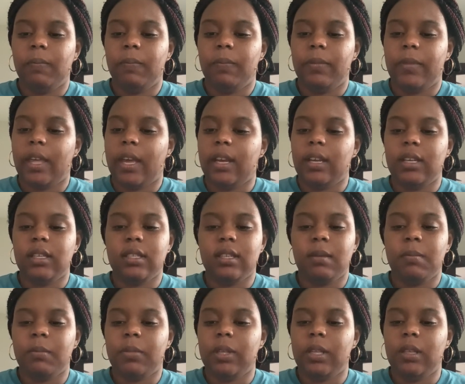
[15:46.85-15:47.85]
That is
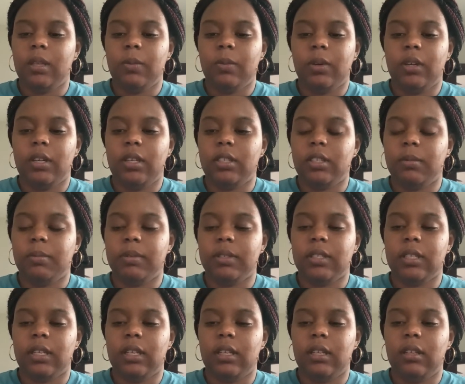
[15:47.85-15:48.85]
completely
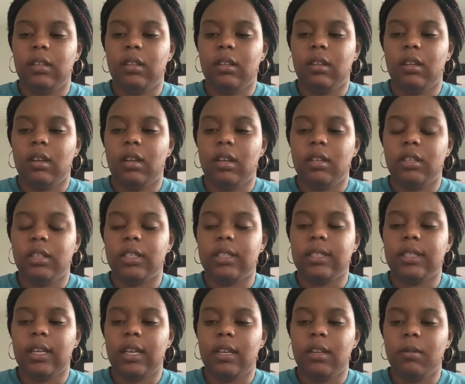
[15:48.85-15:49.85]
100%
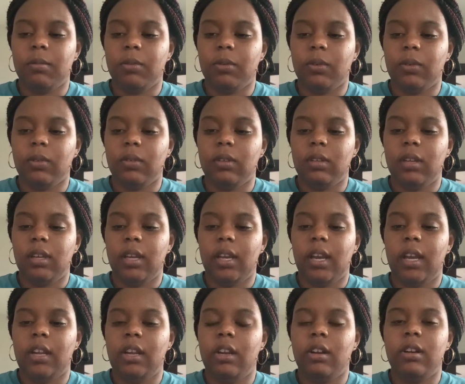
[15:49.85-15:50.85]
understandable.
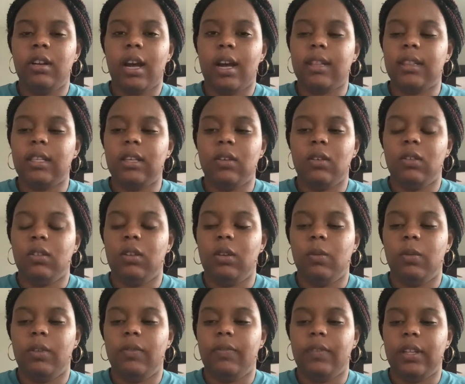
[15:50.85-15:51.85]
And you're not the only
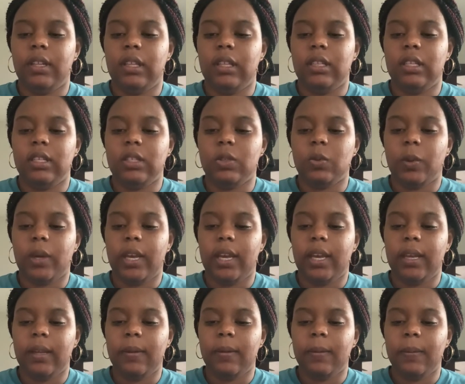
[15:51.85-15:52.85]
one feeling this way.